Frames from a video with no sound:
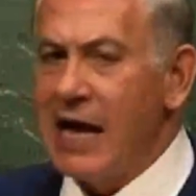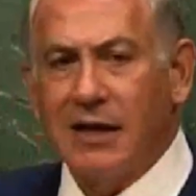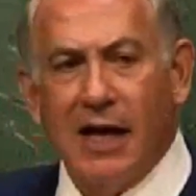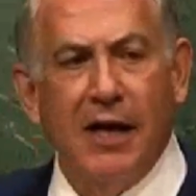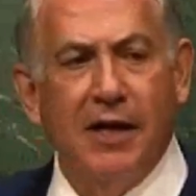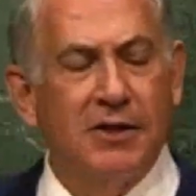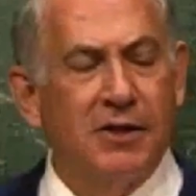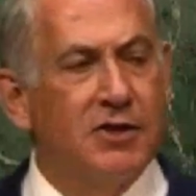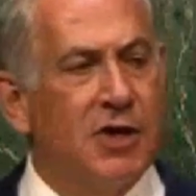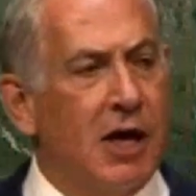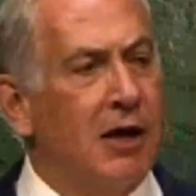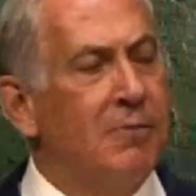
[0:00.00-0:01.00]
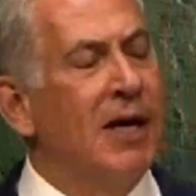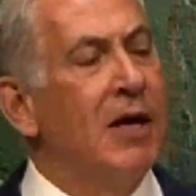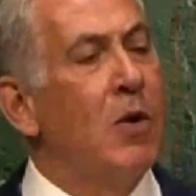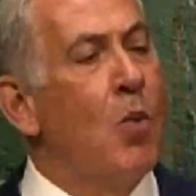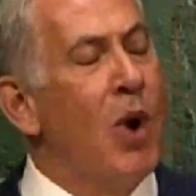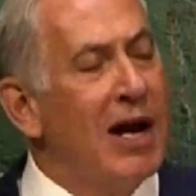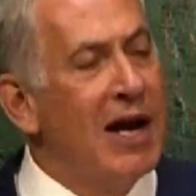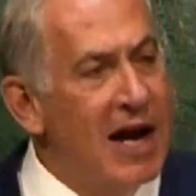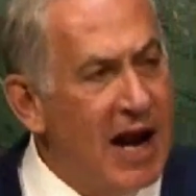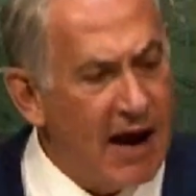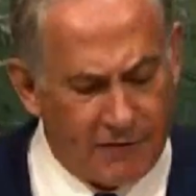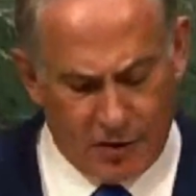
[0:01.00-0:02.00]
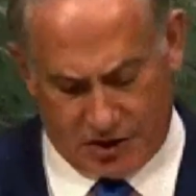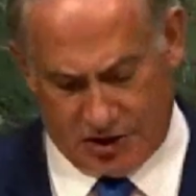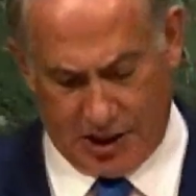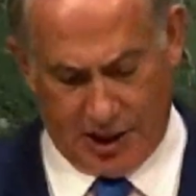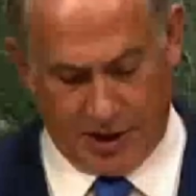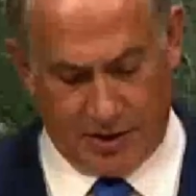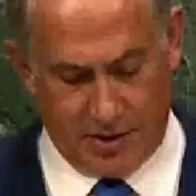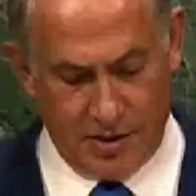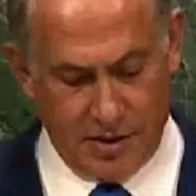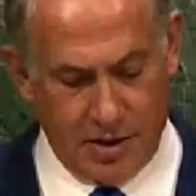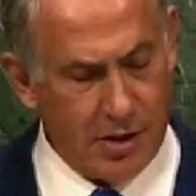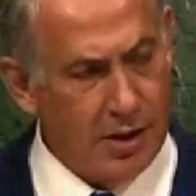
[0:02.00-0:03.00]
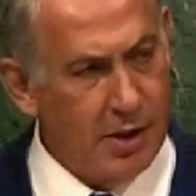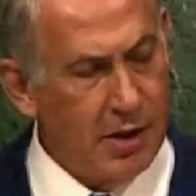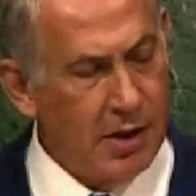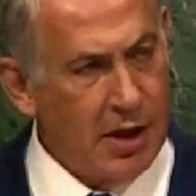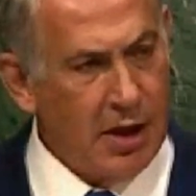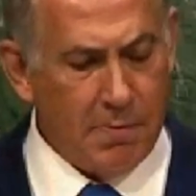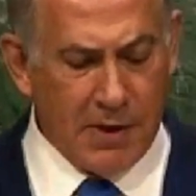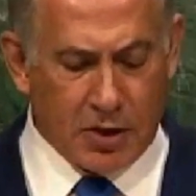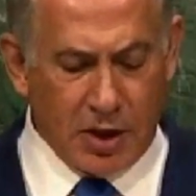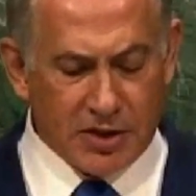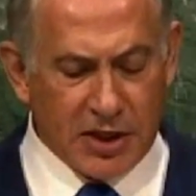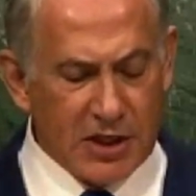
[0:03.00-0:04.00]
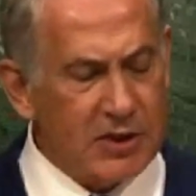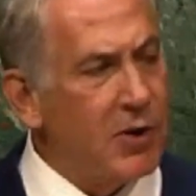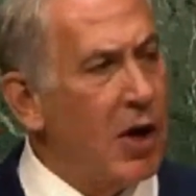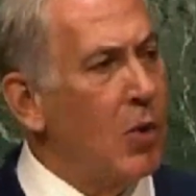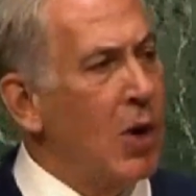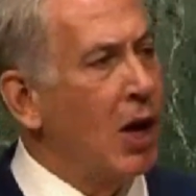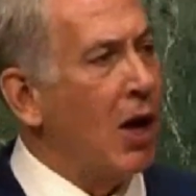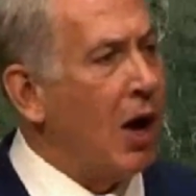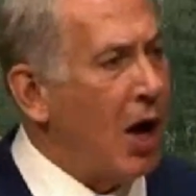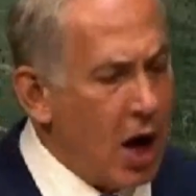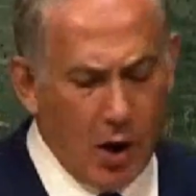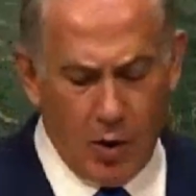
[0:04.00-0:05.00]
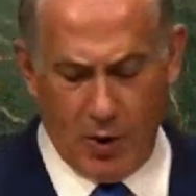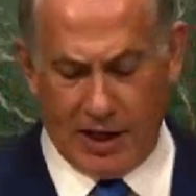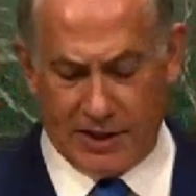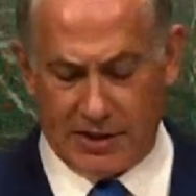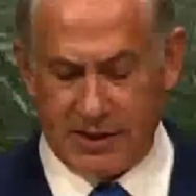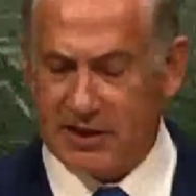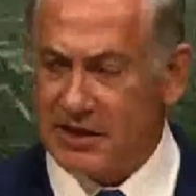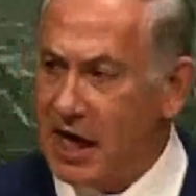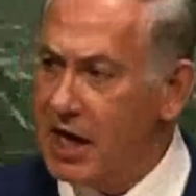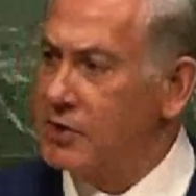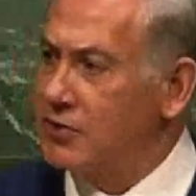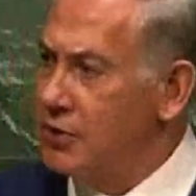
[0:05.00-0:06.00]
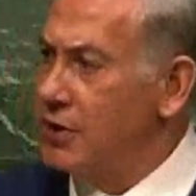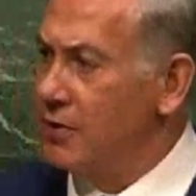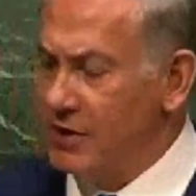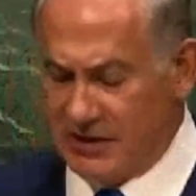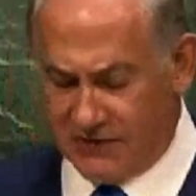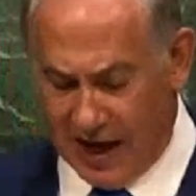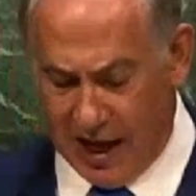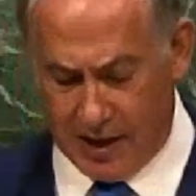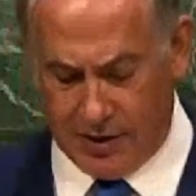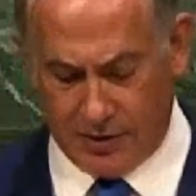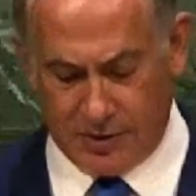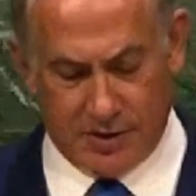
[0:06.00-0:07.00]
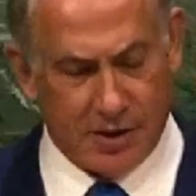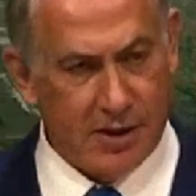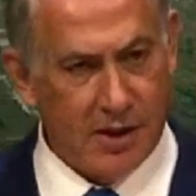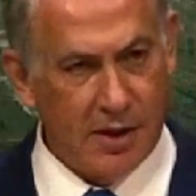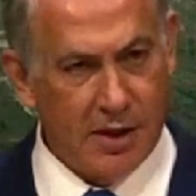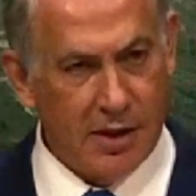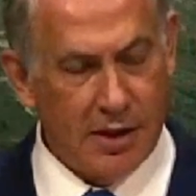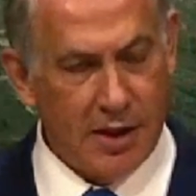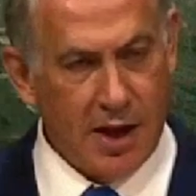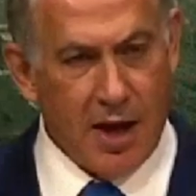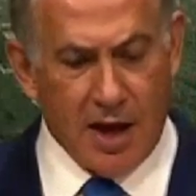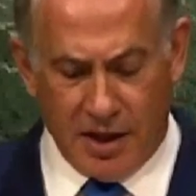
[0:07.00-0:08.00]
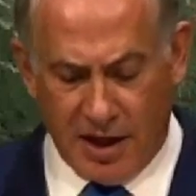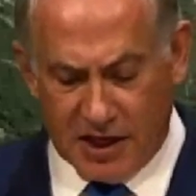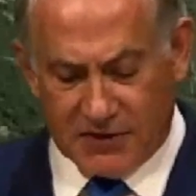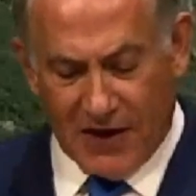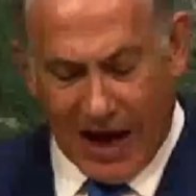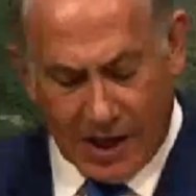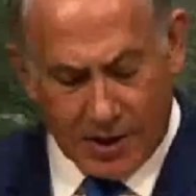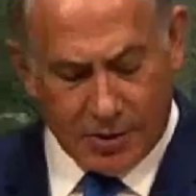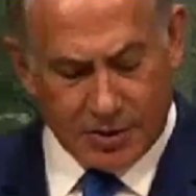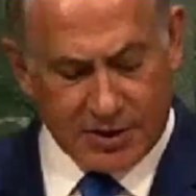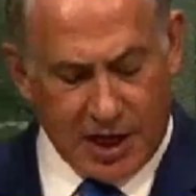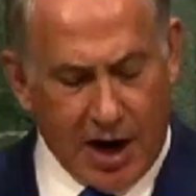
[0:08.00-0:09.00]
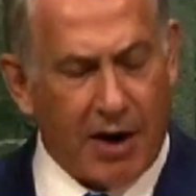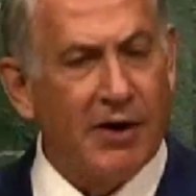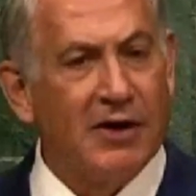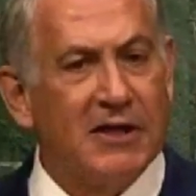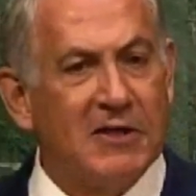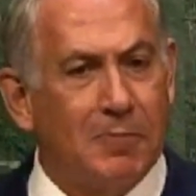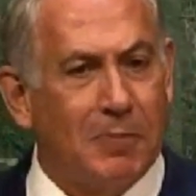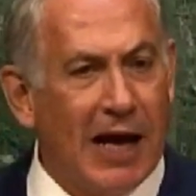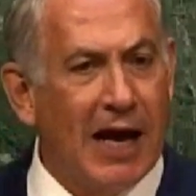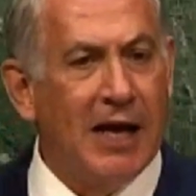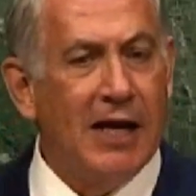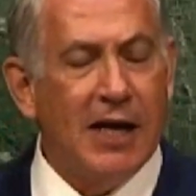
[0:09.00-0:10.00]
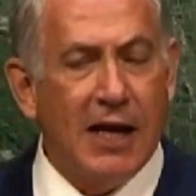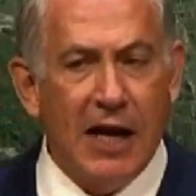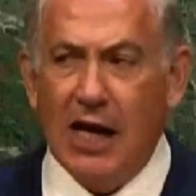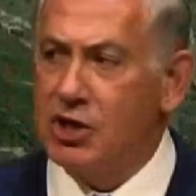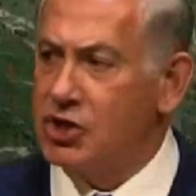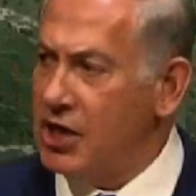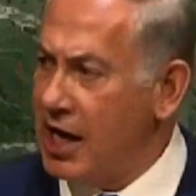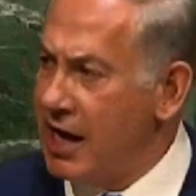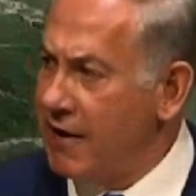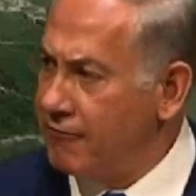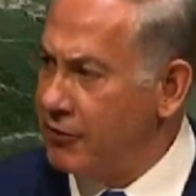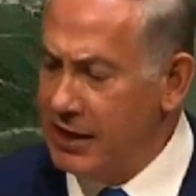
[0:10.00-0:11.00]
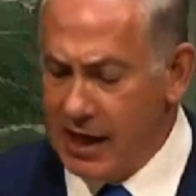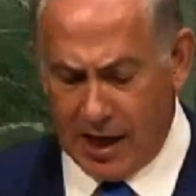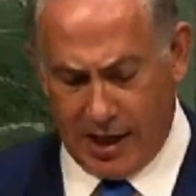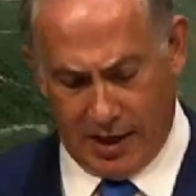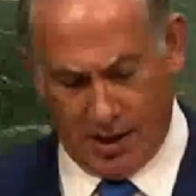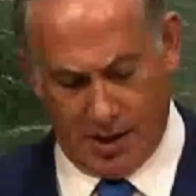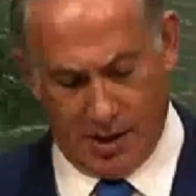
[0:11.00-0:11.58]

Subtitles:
ladies and gentlemen, will never change, because Israel will always stay true to its values. These values are on display each and every day